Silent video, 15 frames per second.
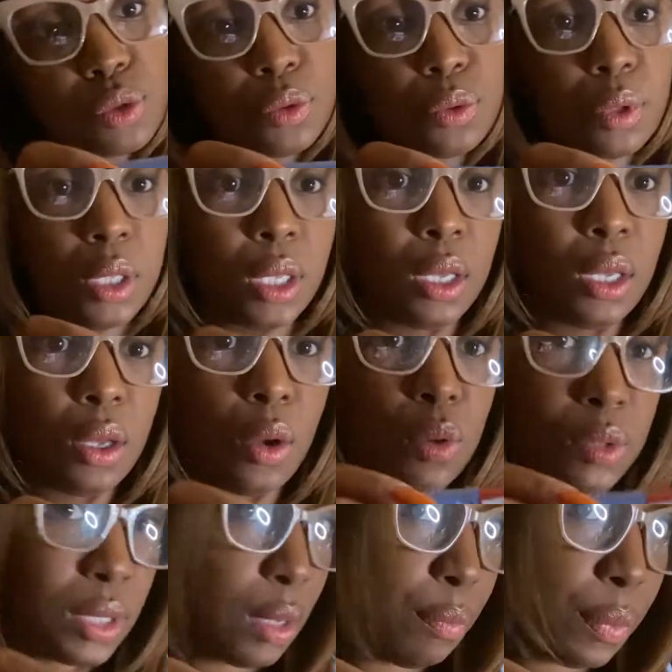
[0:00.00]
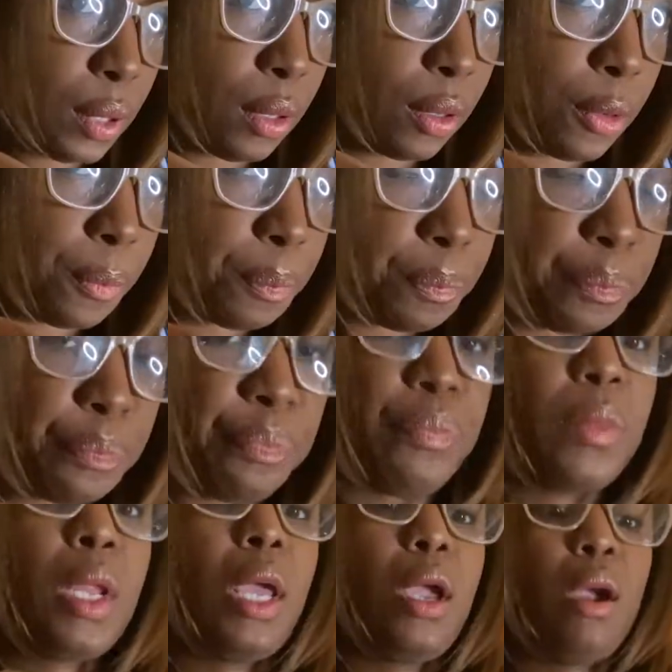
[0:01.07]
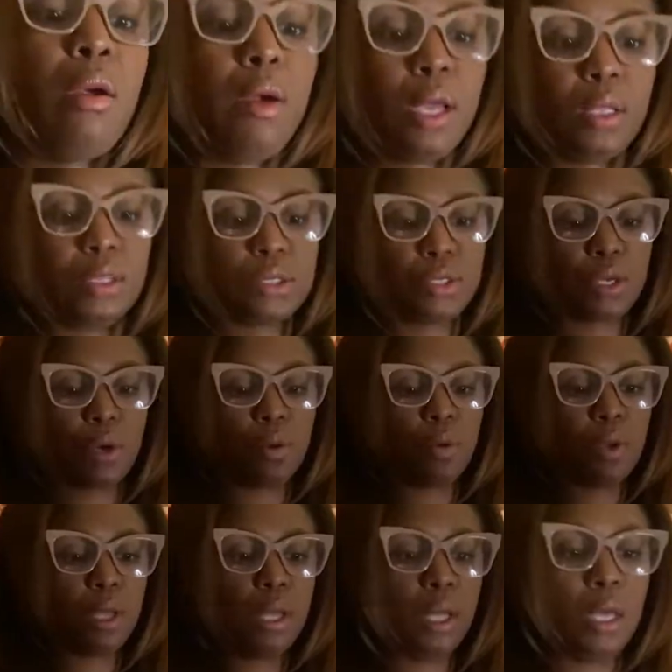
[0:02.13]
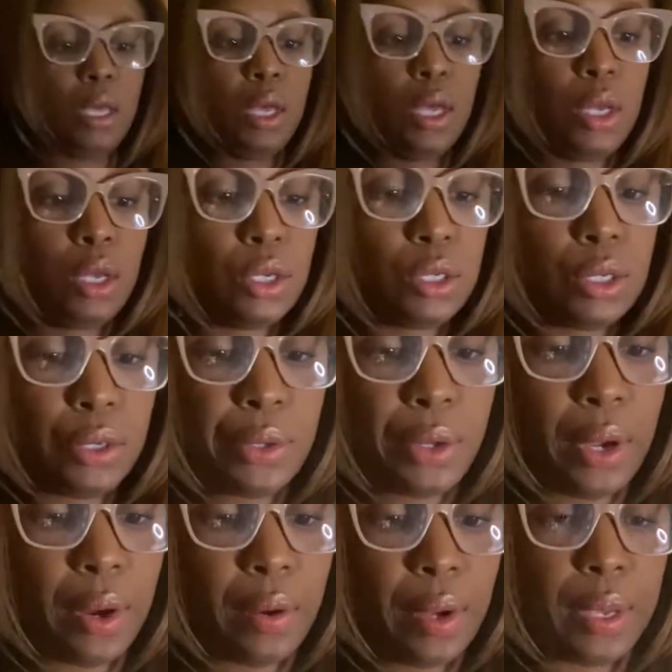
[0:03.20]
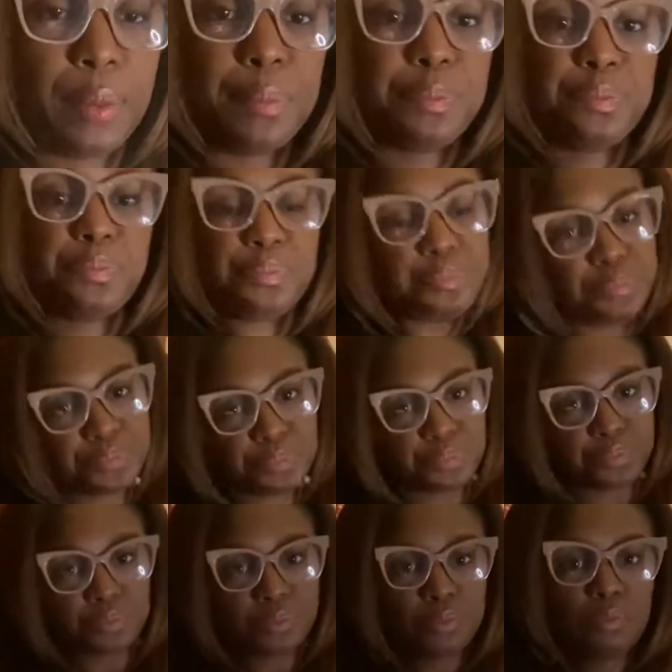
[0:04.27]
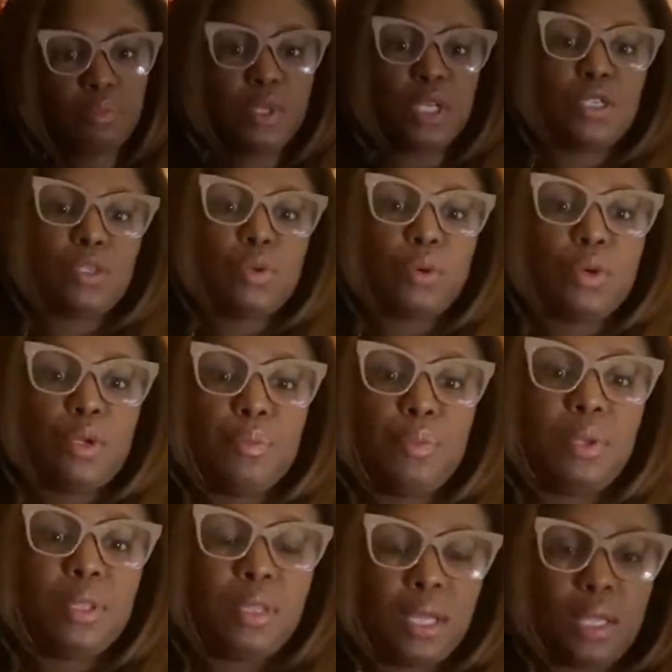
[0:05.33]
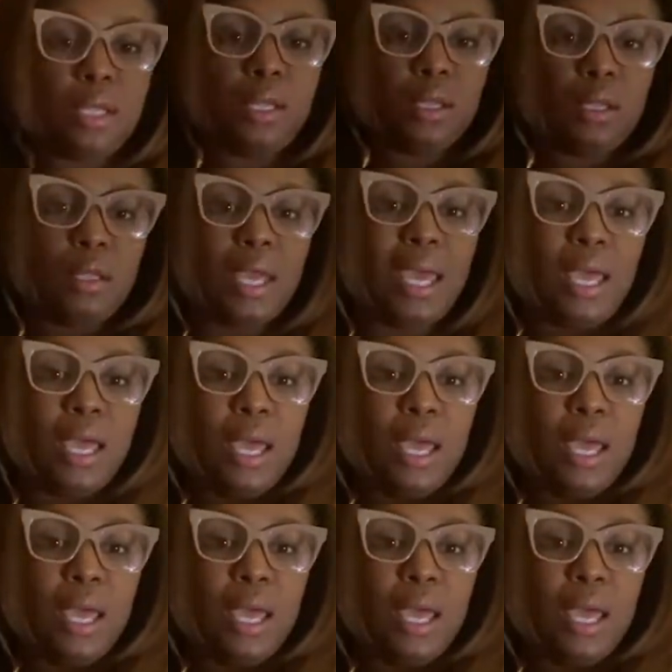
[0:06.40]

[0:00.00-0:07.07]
to the Ozempic. All right, let's go. All right, so we're gonna put that in.